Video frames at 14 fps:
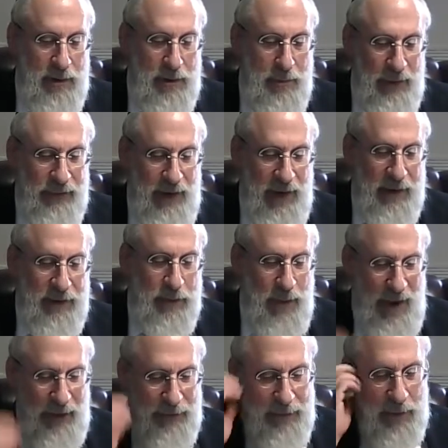Mashenkin, the
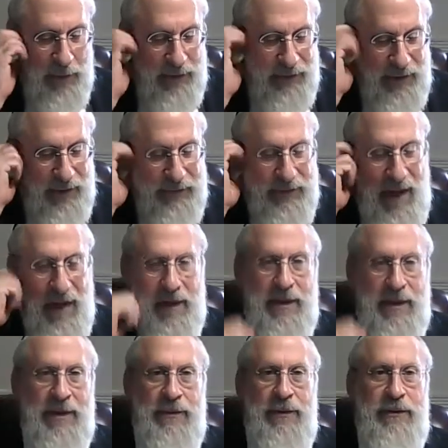Rashba learns that it's not a
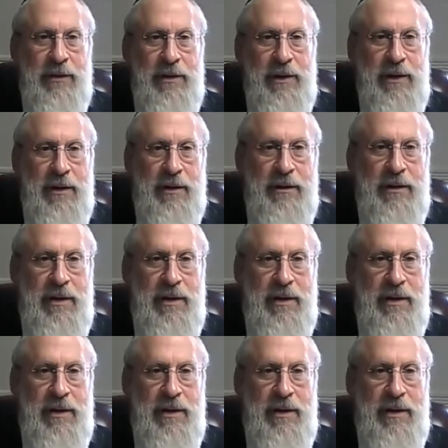difference in the